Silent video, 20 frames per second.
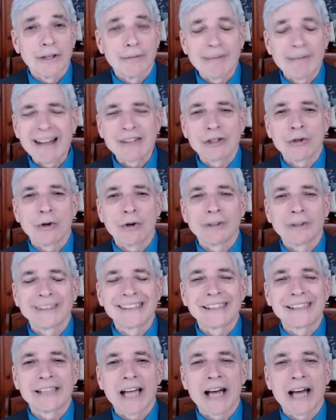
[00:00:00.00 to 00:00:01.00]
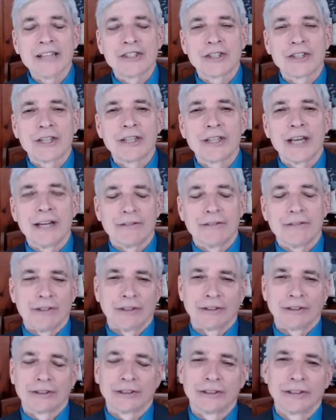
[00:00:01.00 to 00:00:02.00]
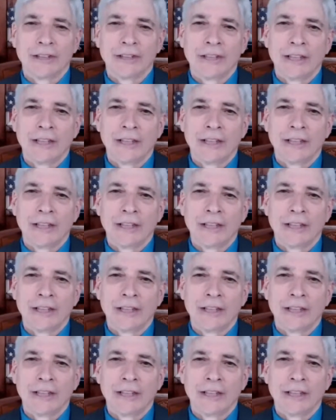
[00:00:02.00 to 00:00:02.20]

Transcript: Imagine all these lies today, folks.